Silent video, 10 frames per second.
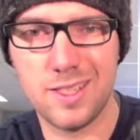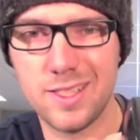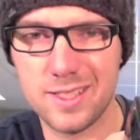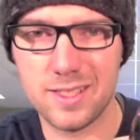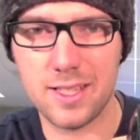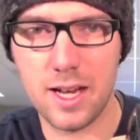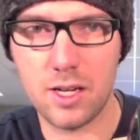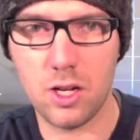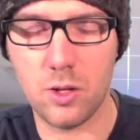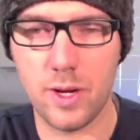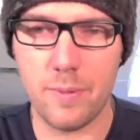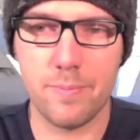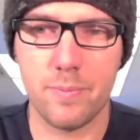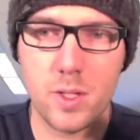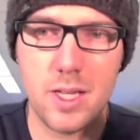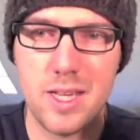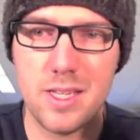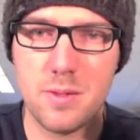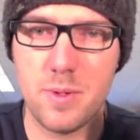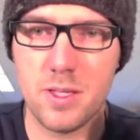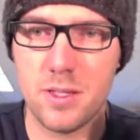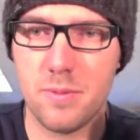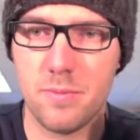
slide it all the way up. Easy peasy.